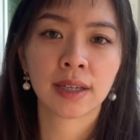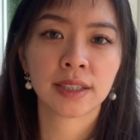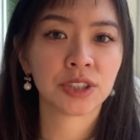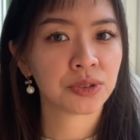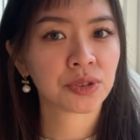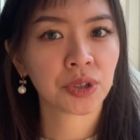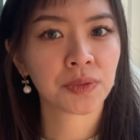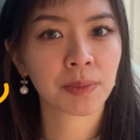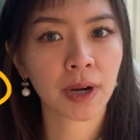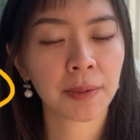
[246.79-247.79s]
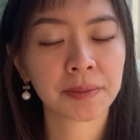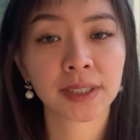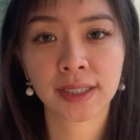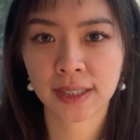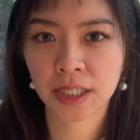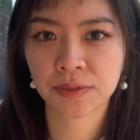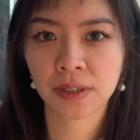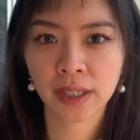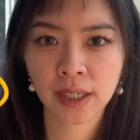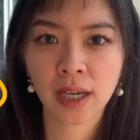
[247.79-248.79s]
Did you solve the problem
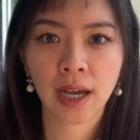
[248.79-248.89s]
successfully?